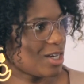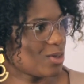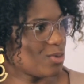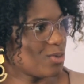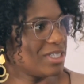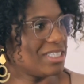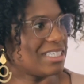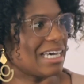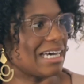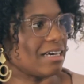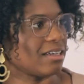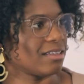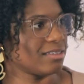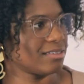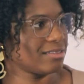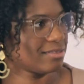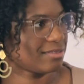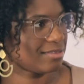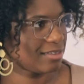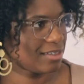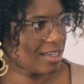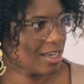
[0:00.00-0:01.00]
we tell
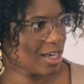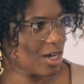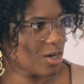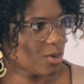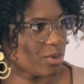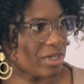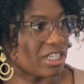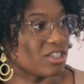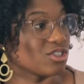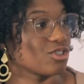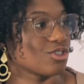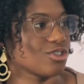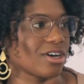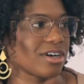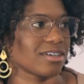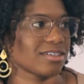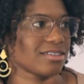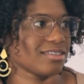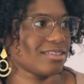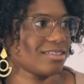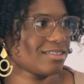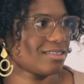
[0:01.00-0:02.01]
Mm-hmm. We
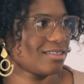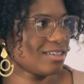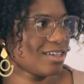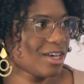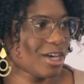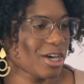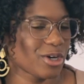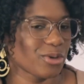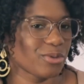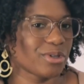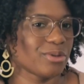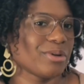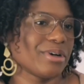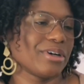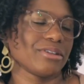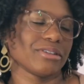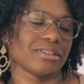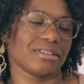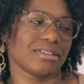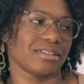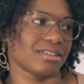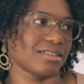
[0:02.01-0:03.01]
instruct, we
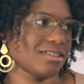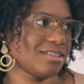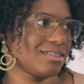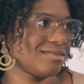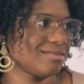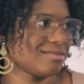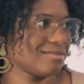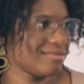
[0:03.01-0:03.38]
rarely listen.